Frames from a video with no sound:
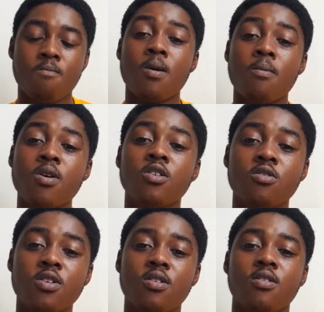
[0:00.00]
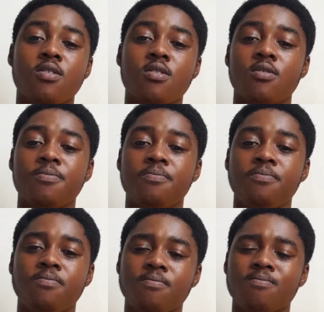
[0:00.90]
My brethren,
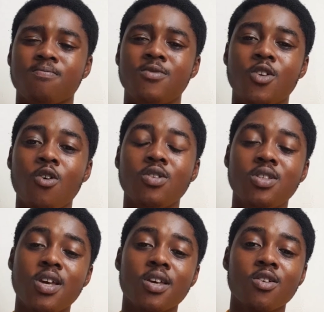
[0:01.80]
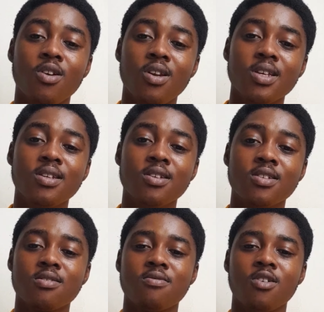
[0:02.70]
don't take your
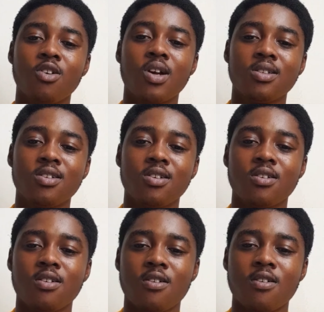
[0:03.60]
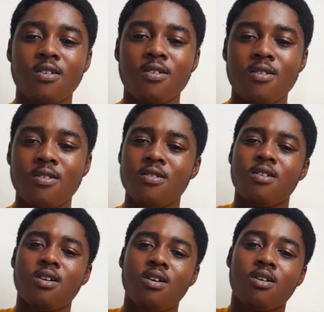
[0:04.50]
leaders for granted.
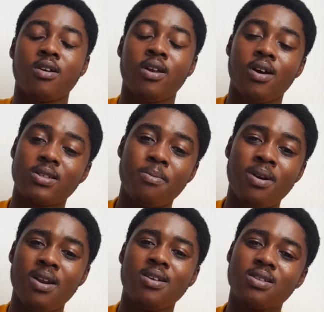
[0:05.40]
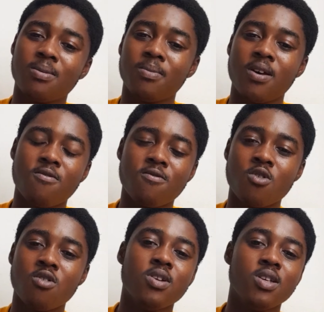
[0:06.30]
God has placed them there
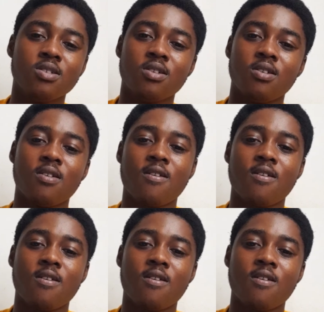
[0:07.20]
for a reason.